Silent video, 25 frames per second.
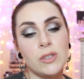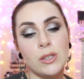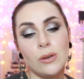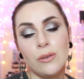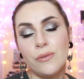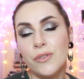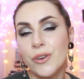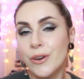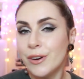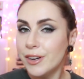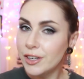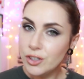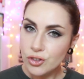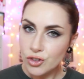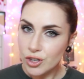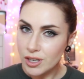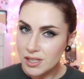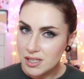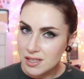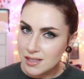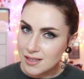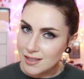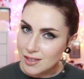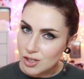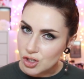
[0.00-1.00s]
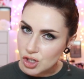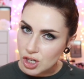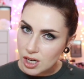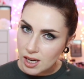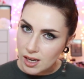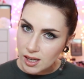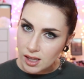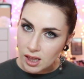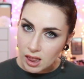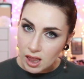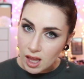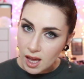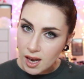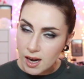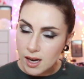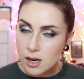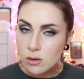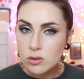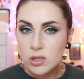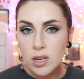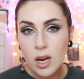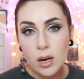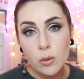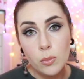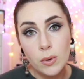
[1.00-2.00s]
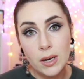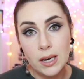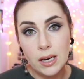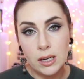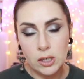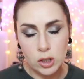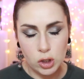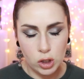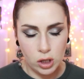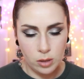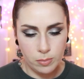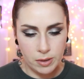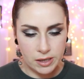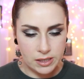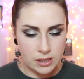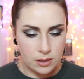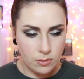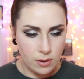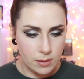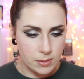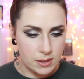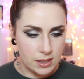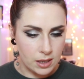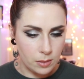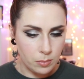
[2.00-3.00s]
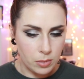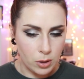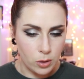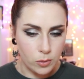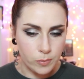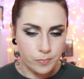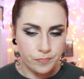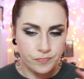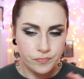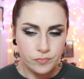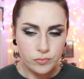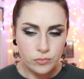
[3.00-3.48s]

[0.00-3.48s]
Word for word: So if you're interested in checking that out, I will link to the Pixi website below.